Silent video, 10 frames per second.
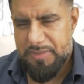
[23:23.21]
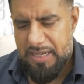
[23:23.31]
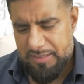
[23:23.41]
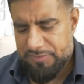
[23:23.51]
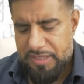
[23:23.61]

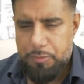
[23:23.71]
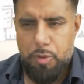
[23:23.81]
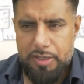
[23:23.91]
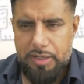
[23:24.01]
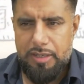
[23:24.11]
Like if they
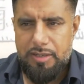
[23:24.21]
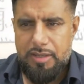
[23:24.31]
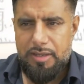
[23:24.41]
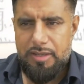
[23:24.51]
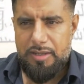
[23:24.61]
want to
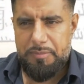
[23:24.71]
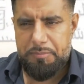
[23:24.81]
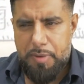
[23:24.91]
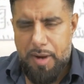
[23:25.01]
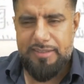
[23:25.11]

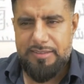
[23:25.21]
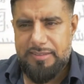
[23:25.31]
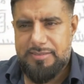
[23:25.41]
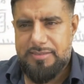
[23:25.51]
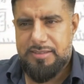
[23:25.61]

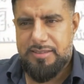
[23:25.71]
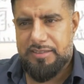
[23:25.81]
practice